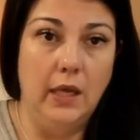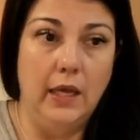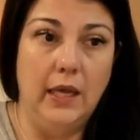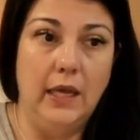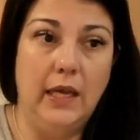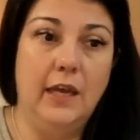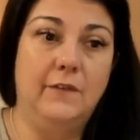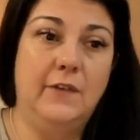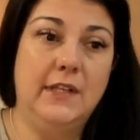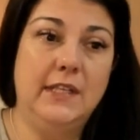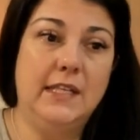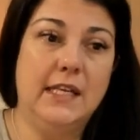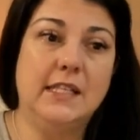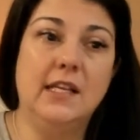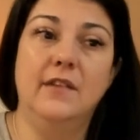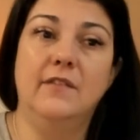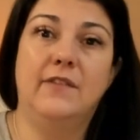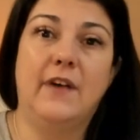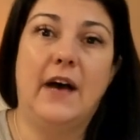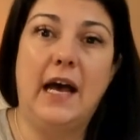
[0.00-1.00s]
if it
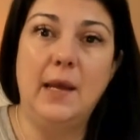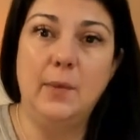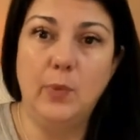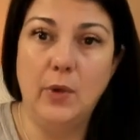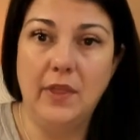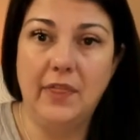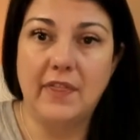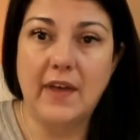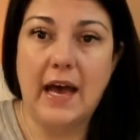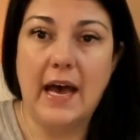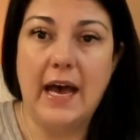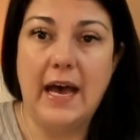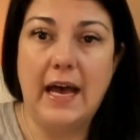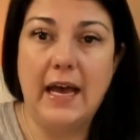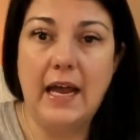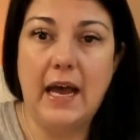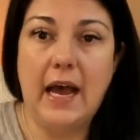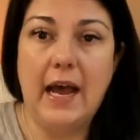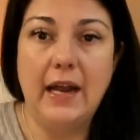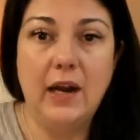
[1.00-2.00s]
doesn't vibe with
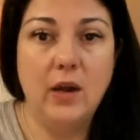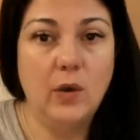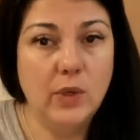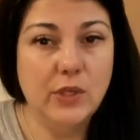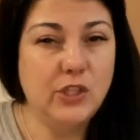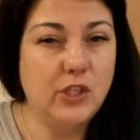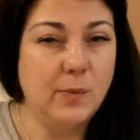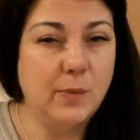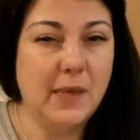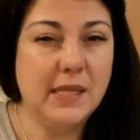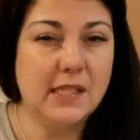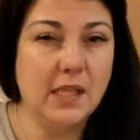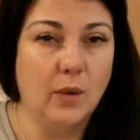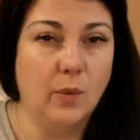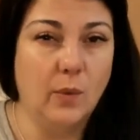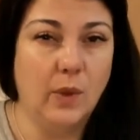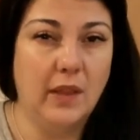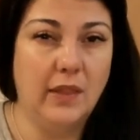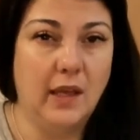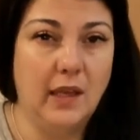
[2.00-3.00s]
that, I don't want you
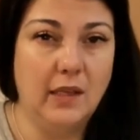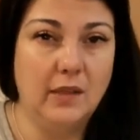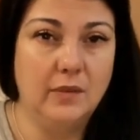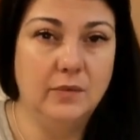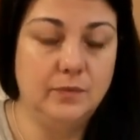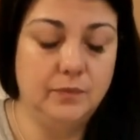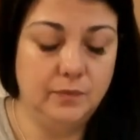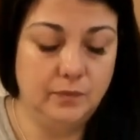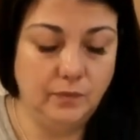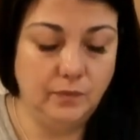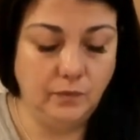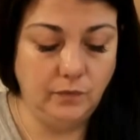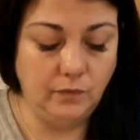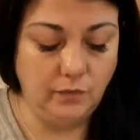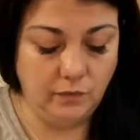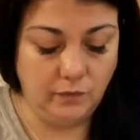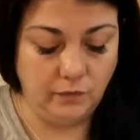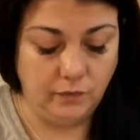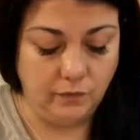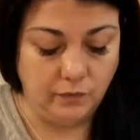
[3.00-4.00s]
messing with
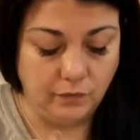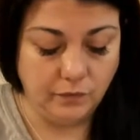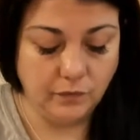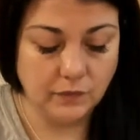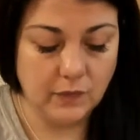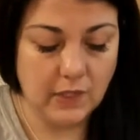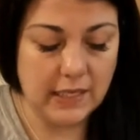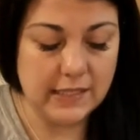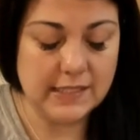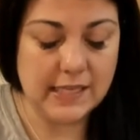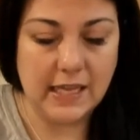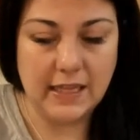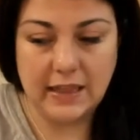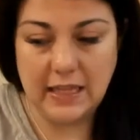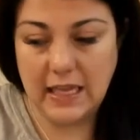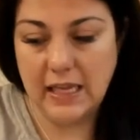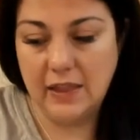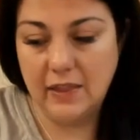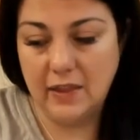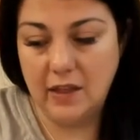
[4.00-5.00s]
it. Because I
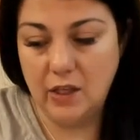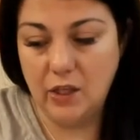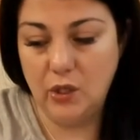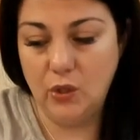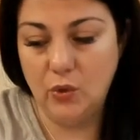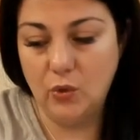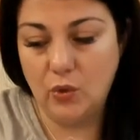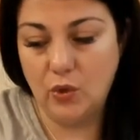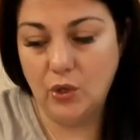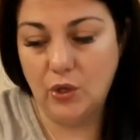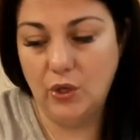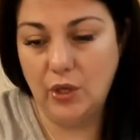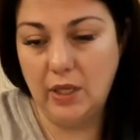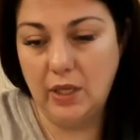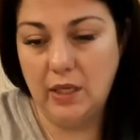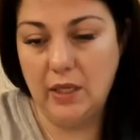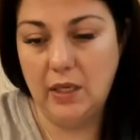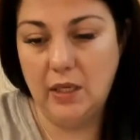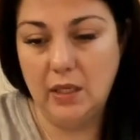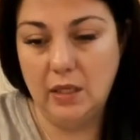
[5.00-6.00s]
think that you
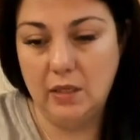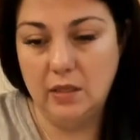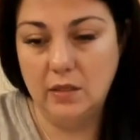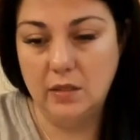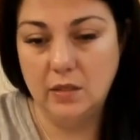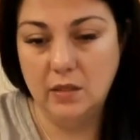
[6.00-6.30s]
could